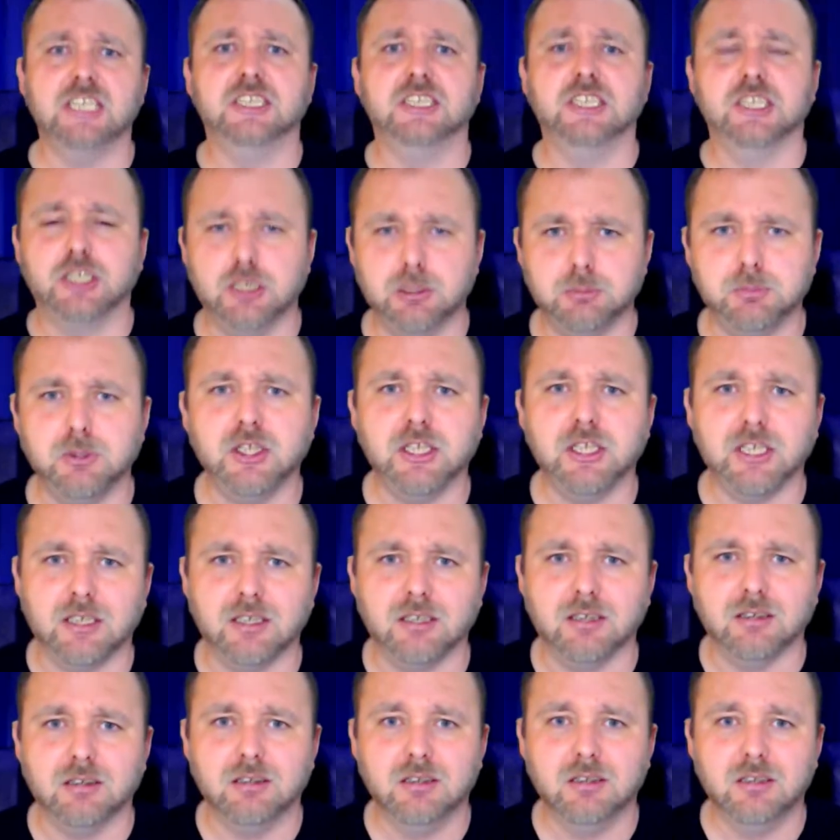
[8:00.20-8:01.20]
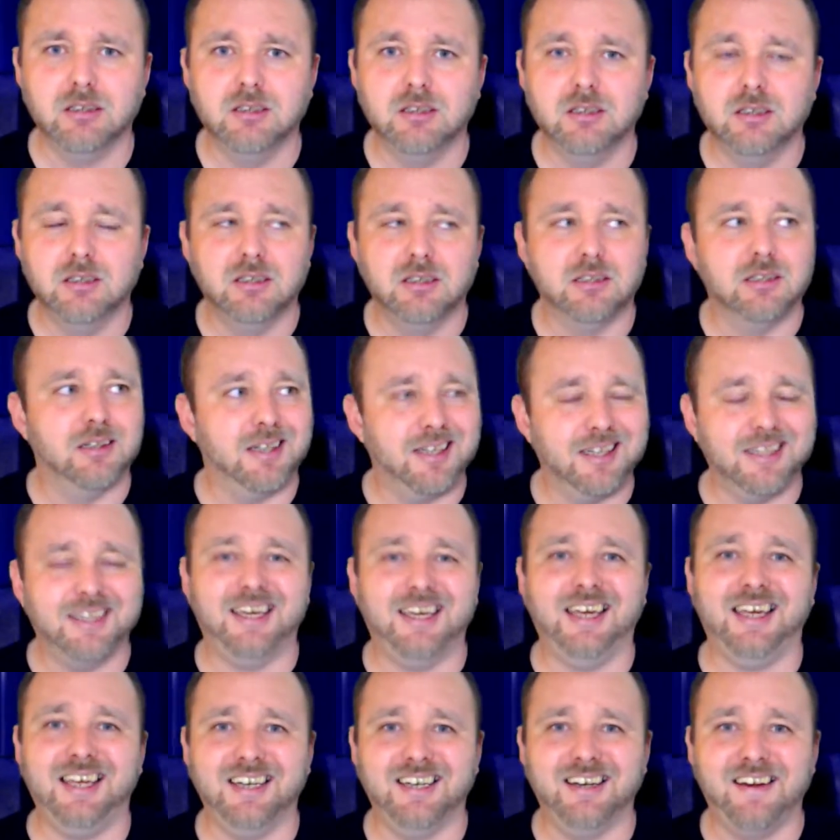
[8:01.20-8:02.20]
of community.
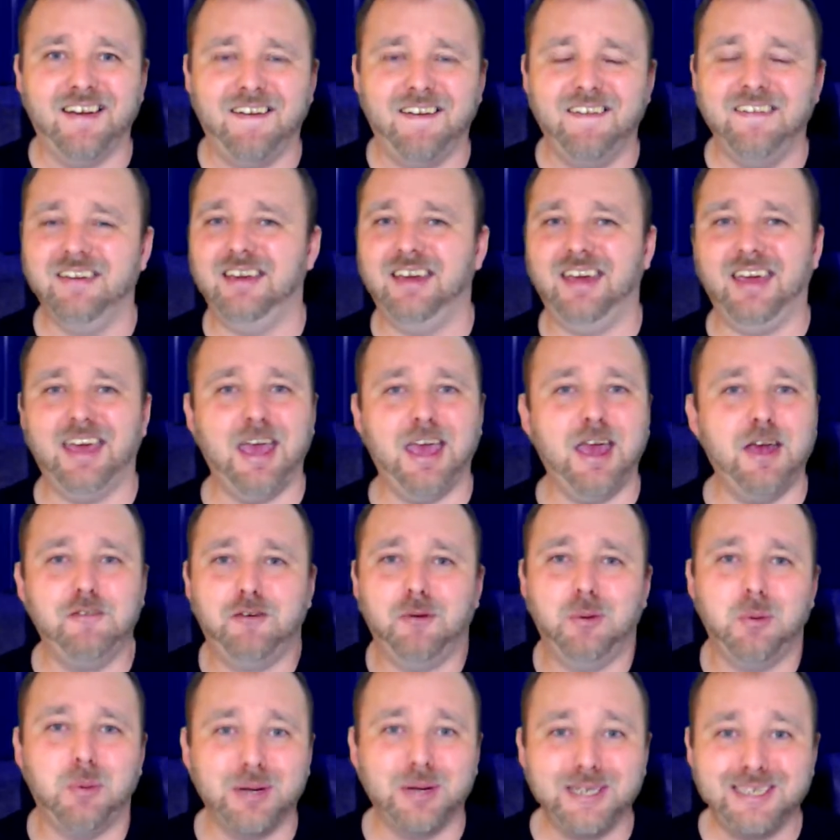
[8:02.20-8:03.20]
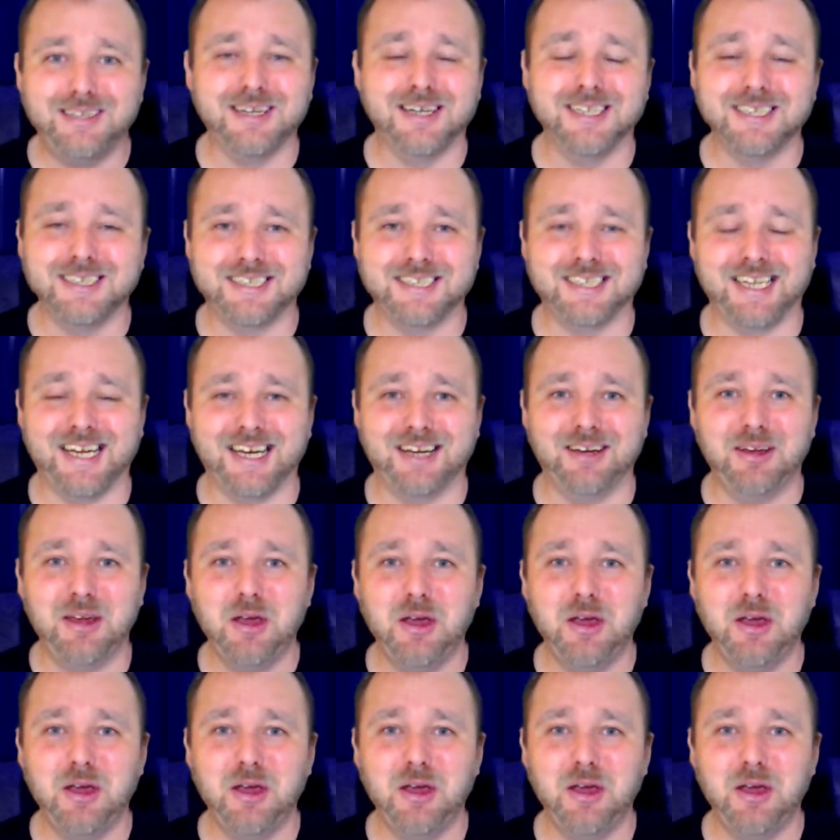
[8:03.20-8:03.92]
Again, everyone does that.